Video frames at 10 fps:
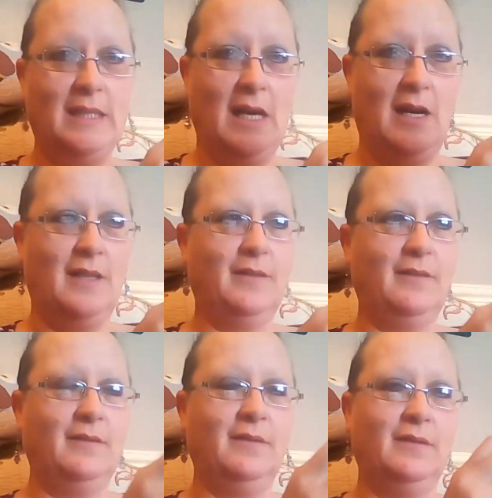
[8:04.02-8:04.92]
I did
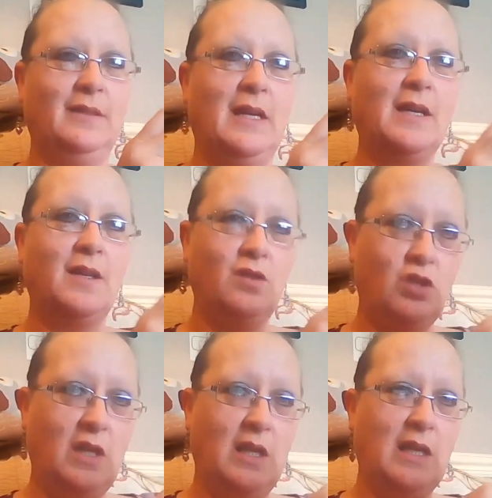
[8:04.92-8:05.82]
that, I
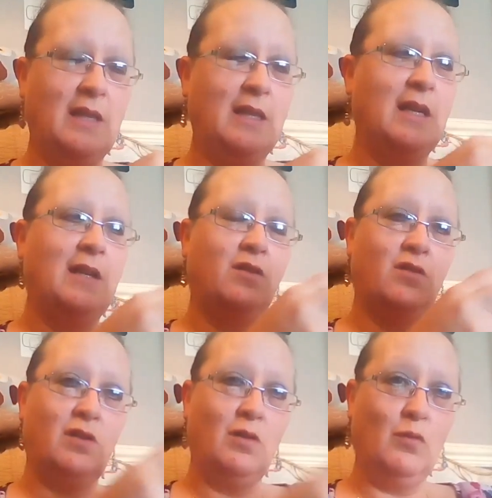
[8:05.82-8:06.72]
can cheat, and then I
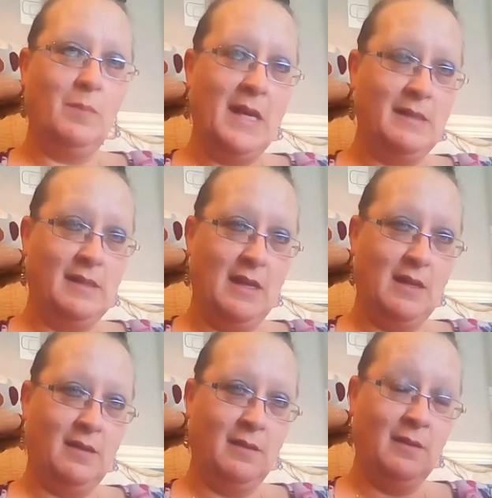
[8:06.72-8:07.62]
haven't got to sew all my ends
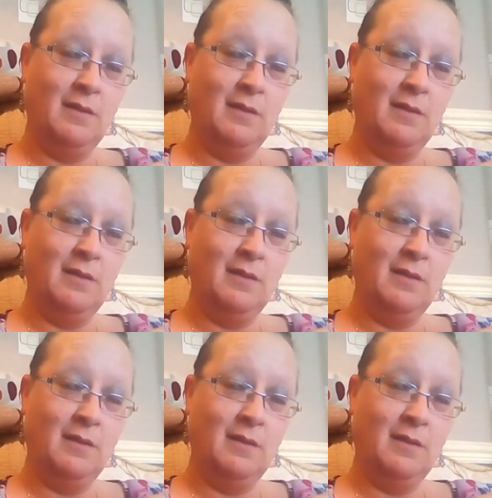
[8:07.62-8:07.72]
in.